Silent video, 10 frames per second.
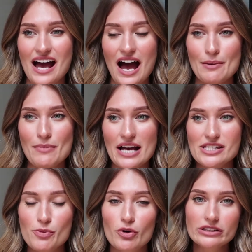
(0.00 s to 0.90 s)
I
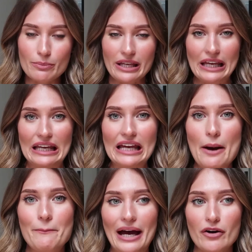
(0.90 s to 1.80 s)
spoke at the beginning
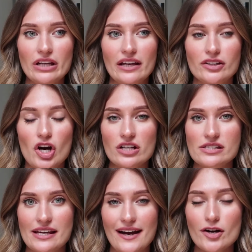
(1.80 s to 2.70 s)
about it
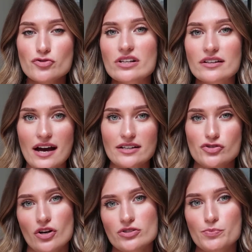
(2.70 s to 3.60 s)
costing $190
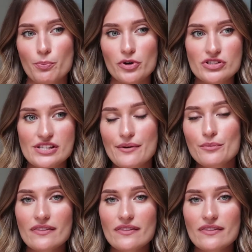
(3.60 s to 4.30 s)
per person.